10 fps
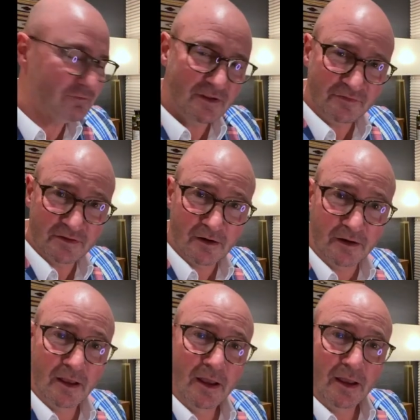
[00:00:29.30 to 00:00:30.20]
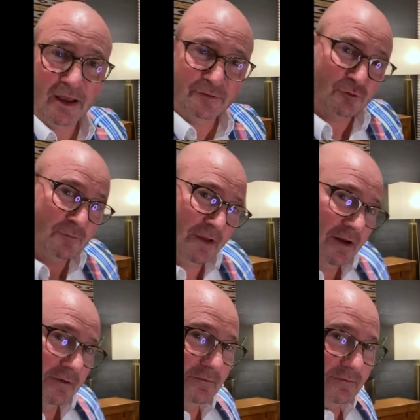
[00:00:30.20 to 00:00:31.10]
shift gears tonight and talk
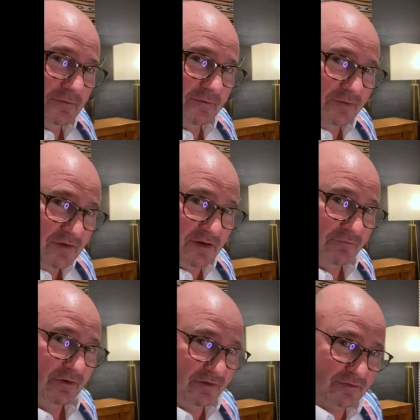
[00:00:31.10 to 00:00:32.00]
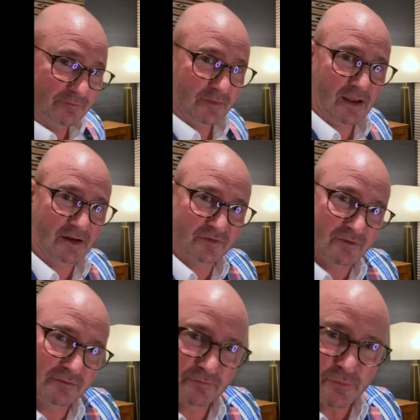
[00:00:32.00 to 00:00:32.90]
about these lovelies. And it's
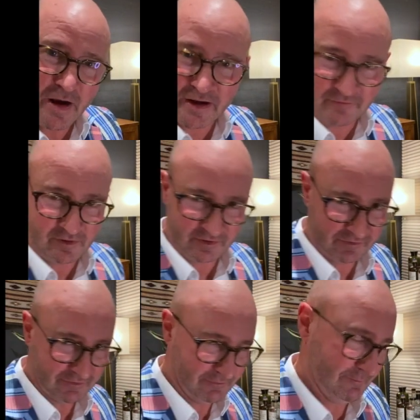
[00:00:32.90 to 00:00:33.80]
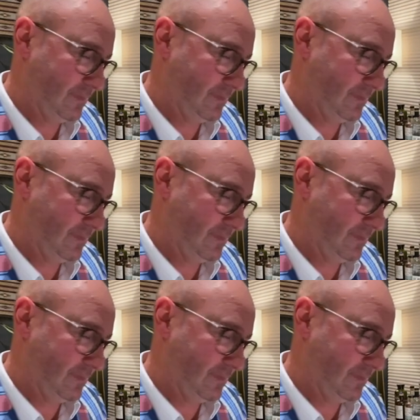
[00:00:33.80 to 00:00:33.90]
not bragging rights.